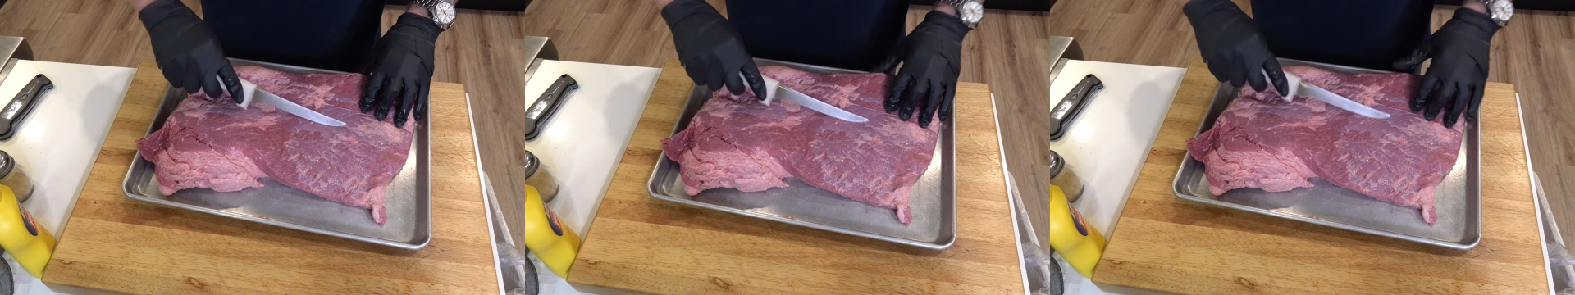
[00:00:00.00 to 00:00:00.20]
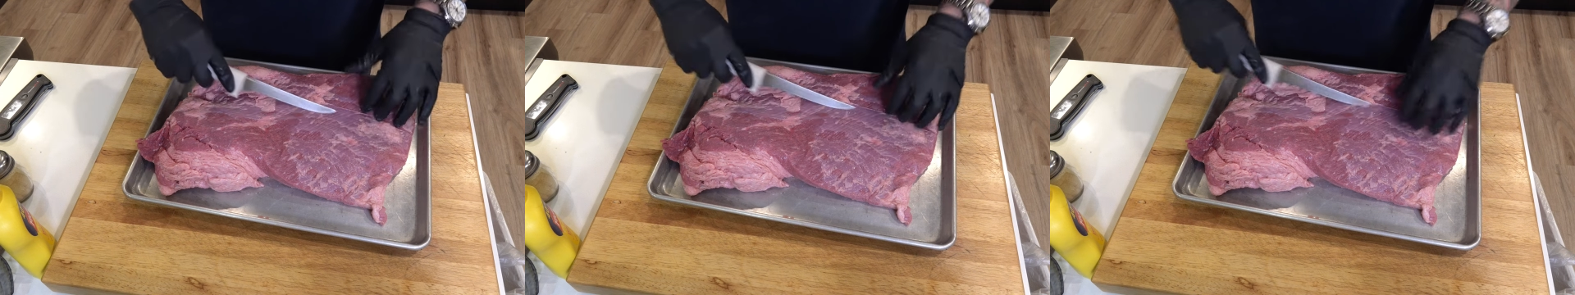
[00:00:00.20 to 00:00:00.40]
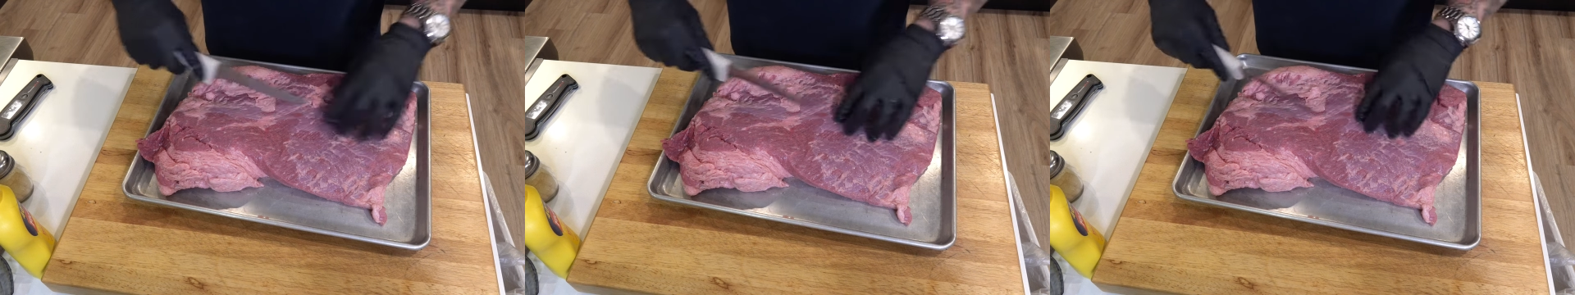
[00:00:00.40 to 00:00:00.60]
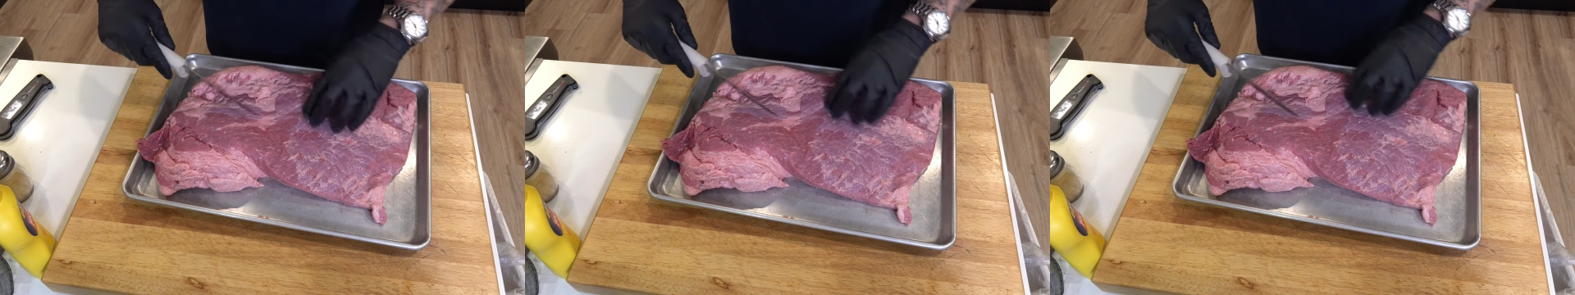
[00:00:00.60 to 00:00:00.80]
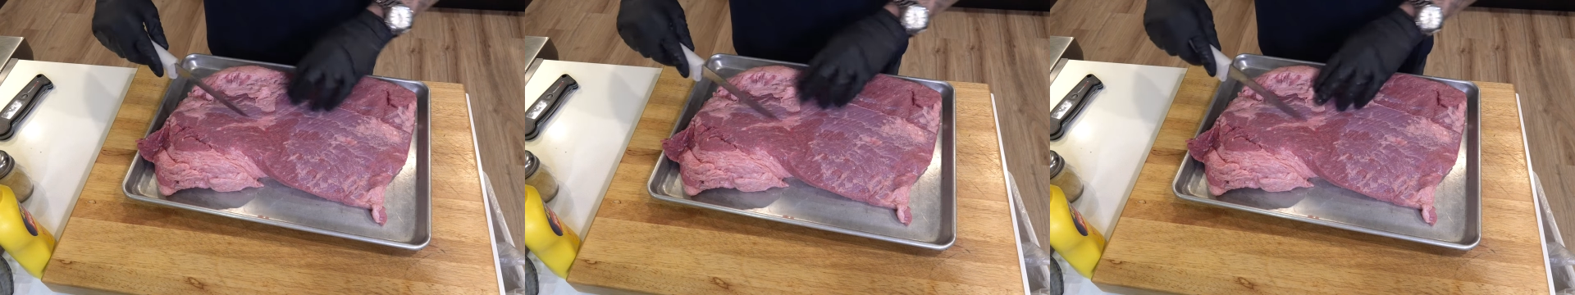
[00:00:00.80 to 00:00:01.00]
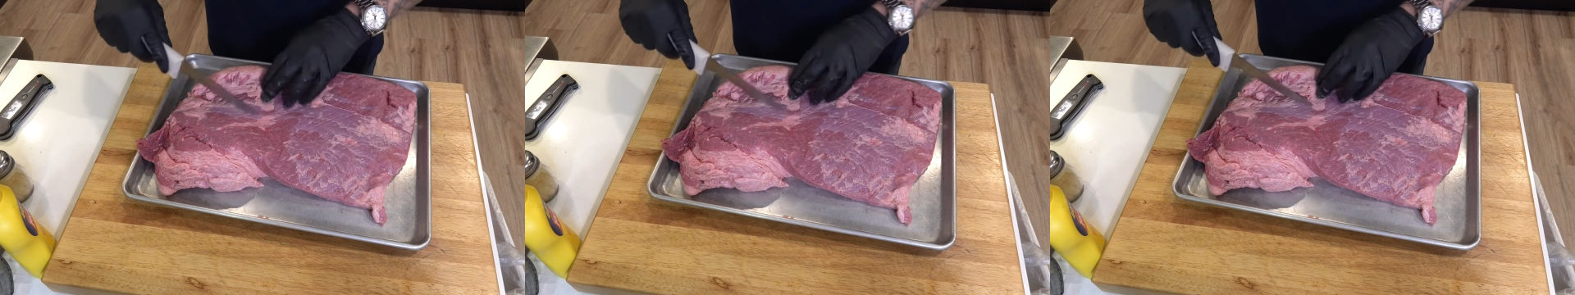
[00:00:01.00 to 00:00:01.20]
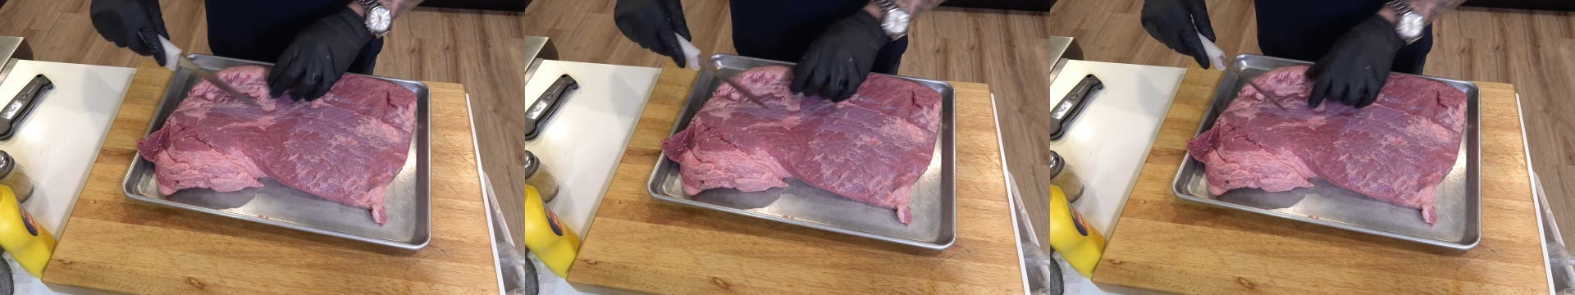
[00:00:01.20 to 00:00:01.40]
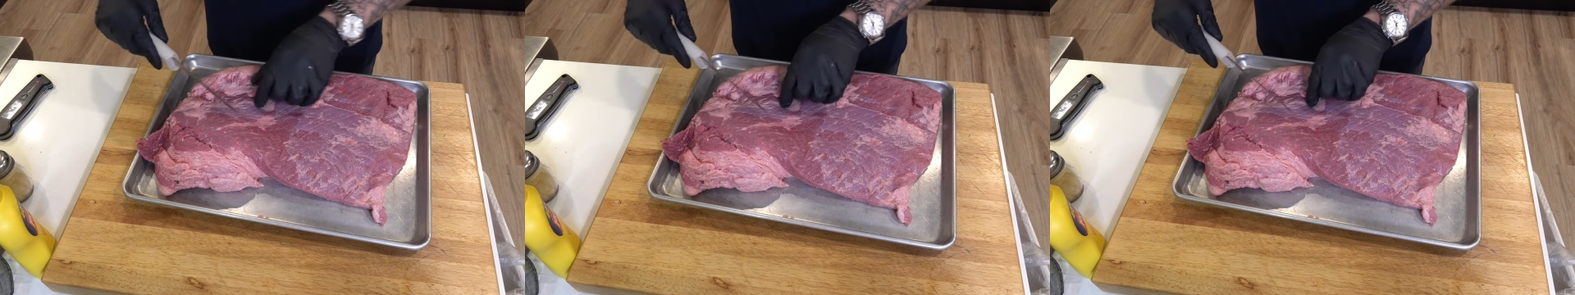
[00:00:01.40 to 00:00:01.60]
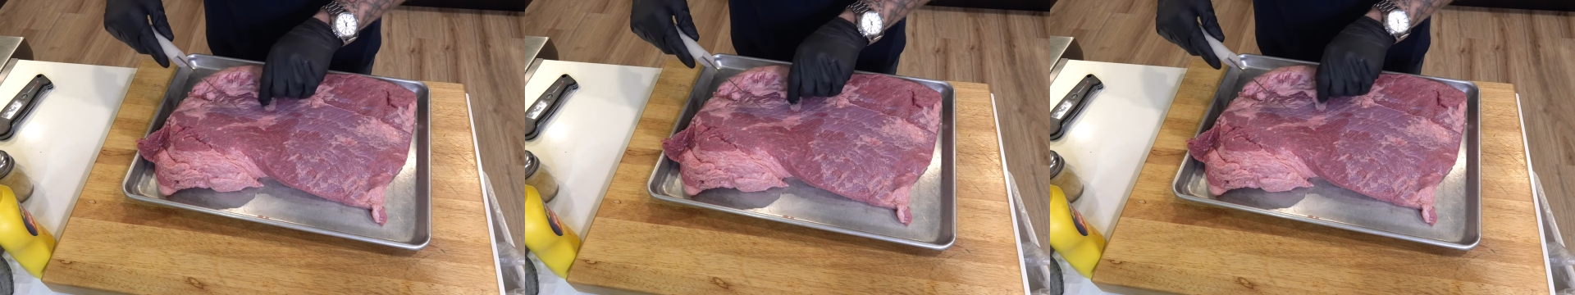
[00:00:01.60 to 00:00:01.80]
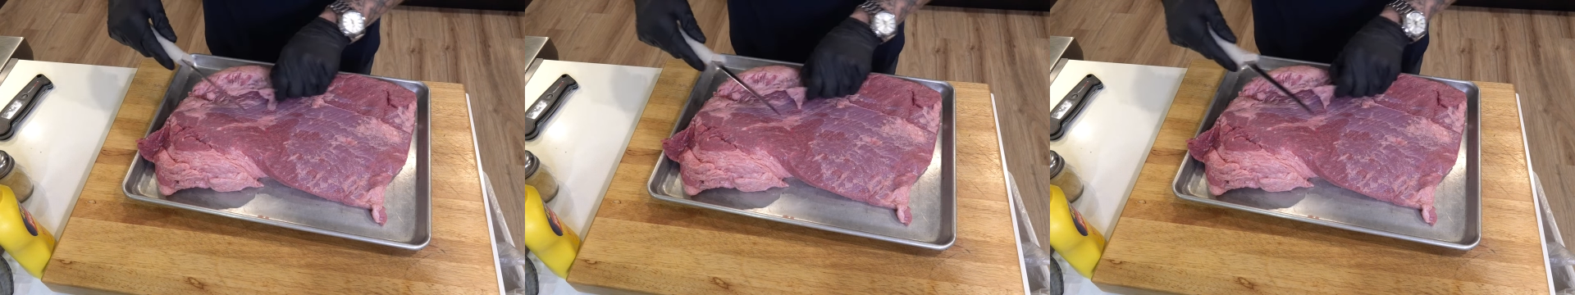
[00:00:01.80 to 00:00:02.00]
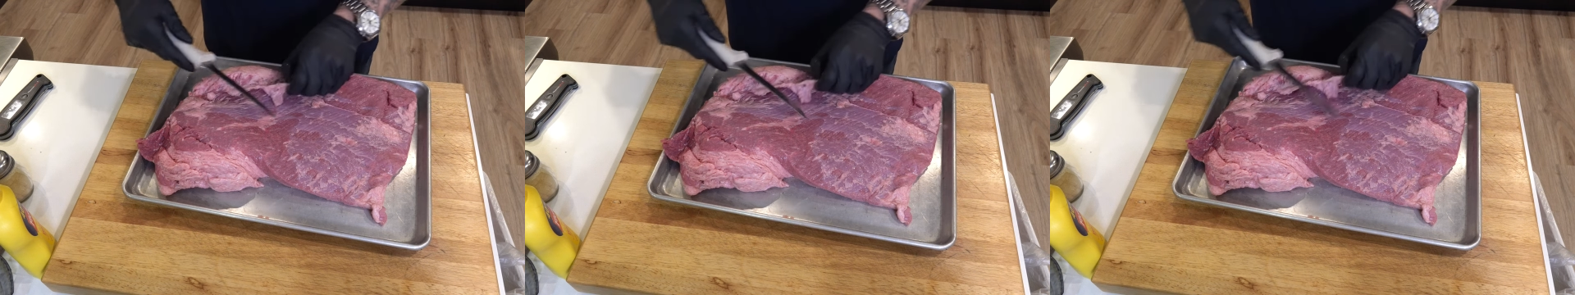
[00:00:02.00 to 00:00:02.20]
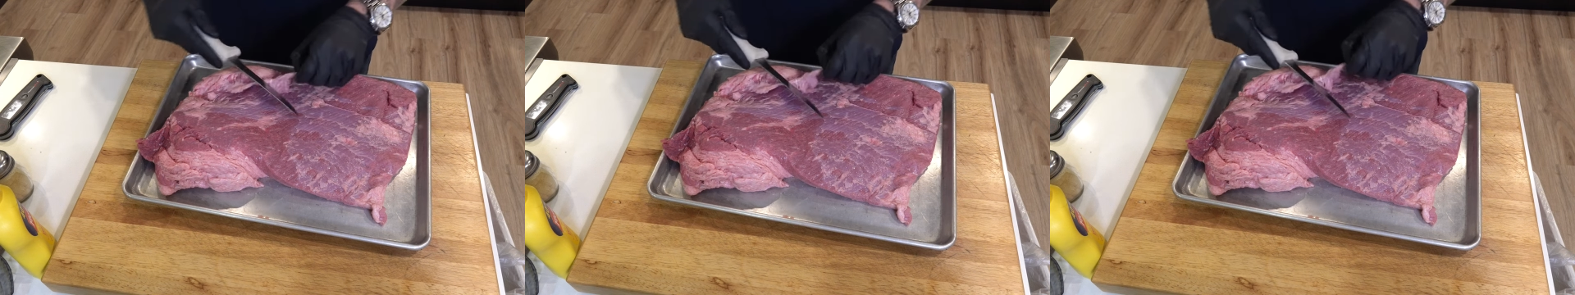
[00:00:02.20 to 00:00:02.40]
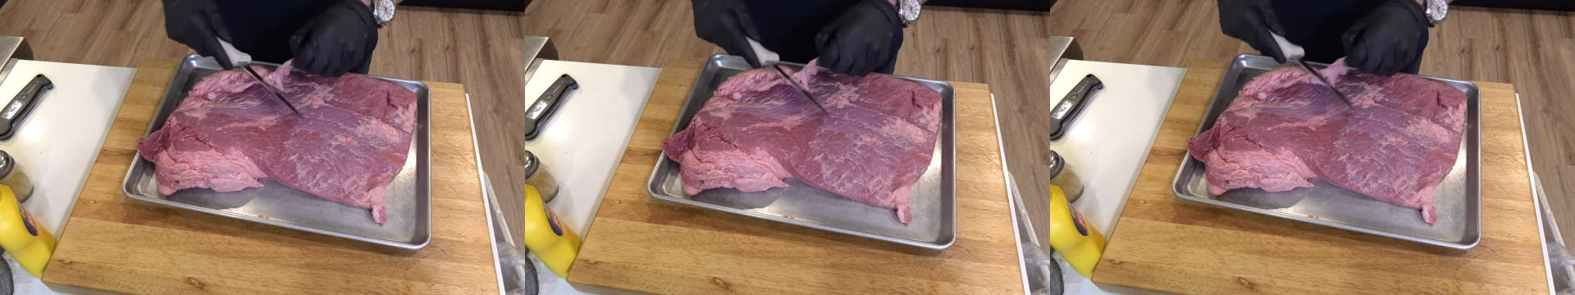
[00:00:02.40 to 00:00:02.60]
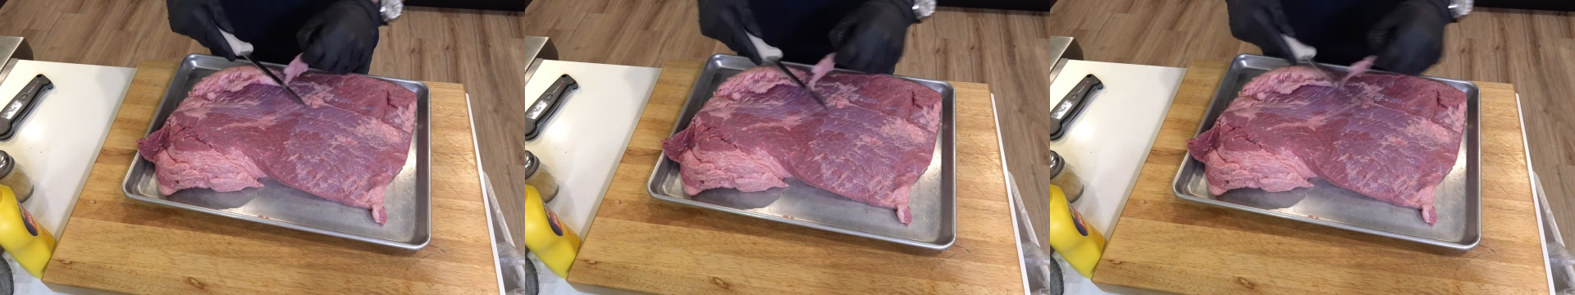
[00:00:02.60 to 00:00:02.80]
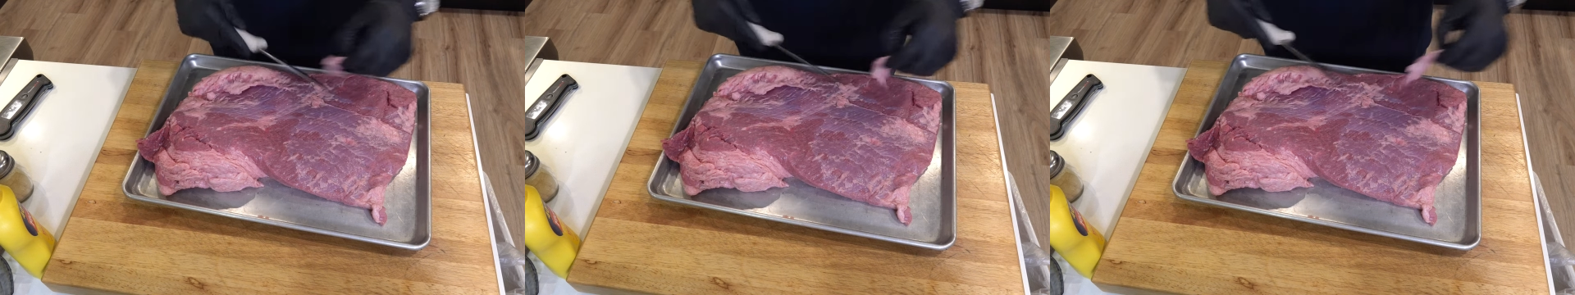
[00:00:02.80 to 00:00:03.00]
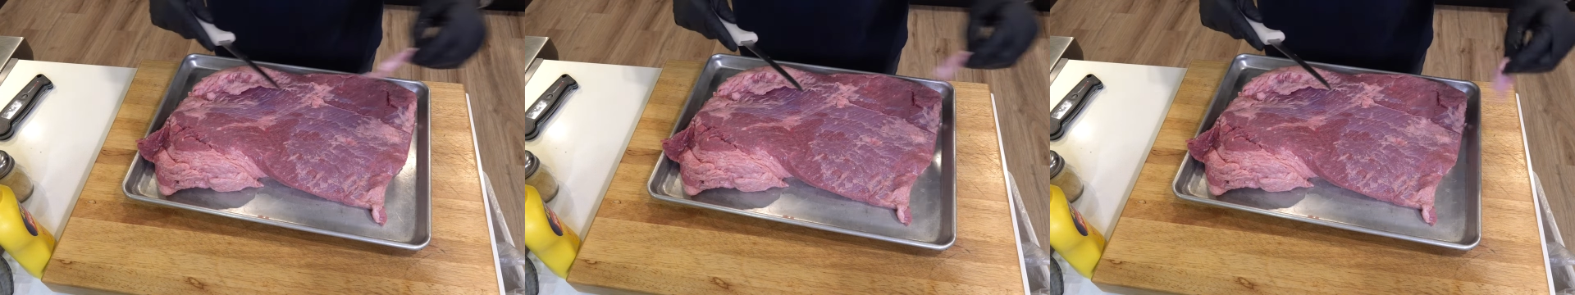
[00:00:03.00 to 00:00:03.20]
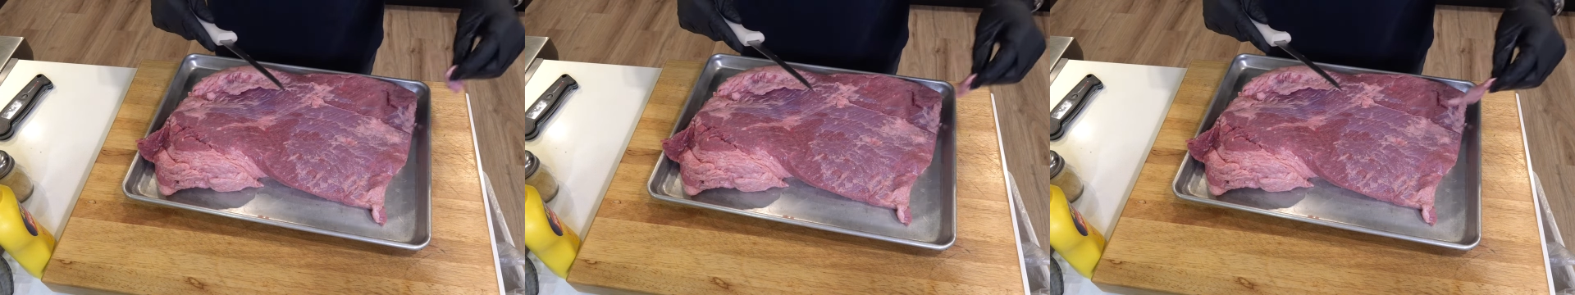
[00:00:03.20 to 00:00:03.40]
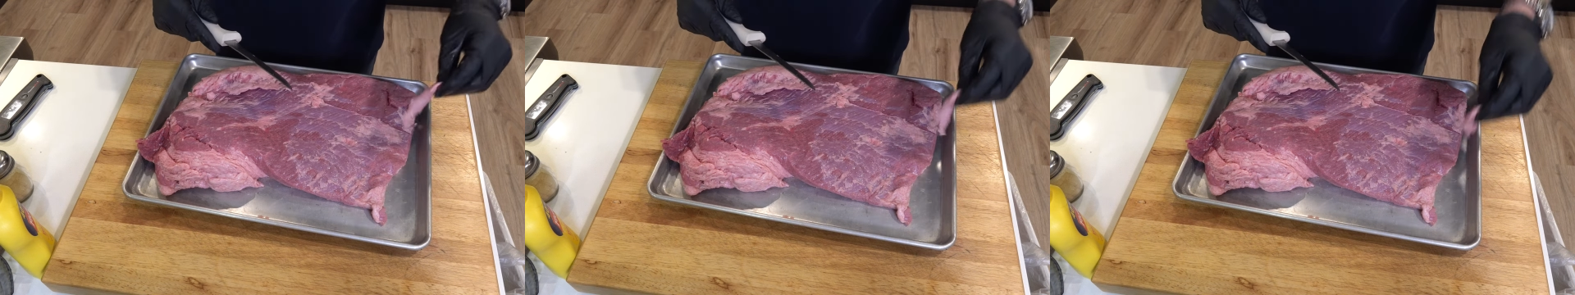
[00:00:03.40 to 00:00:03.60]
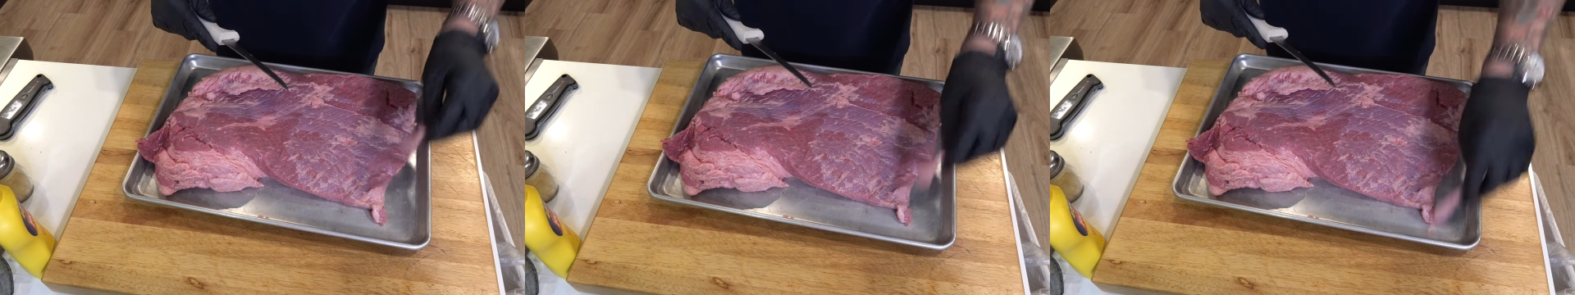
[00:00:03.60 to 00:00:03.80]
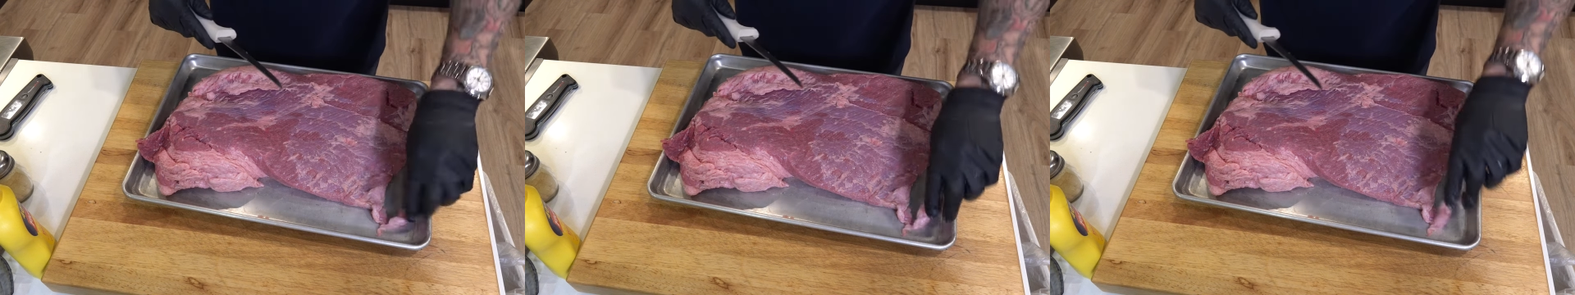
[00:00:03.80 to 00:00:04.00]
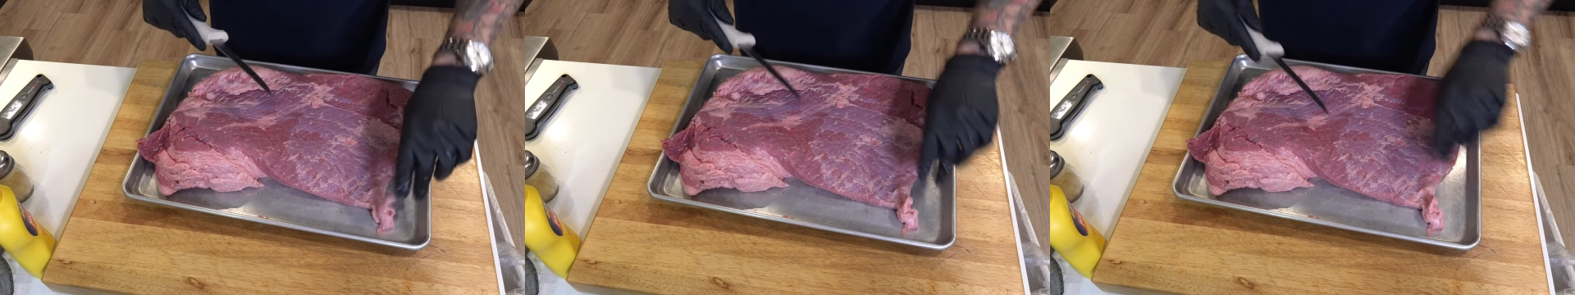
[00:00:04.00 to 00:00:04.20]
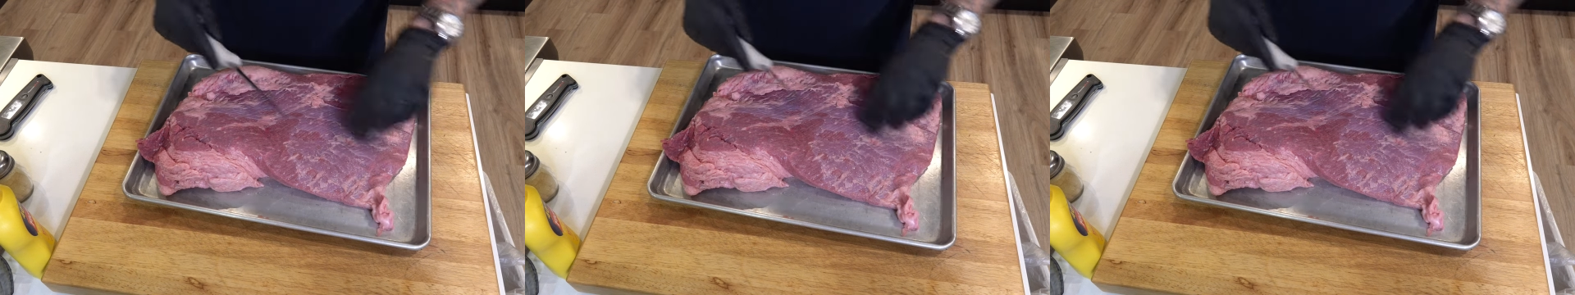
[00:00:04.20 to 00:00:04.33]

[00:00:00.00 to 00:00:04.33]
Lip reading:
[unreadable: no face in view]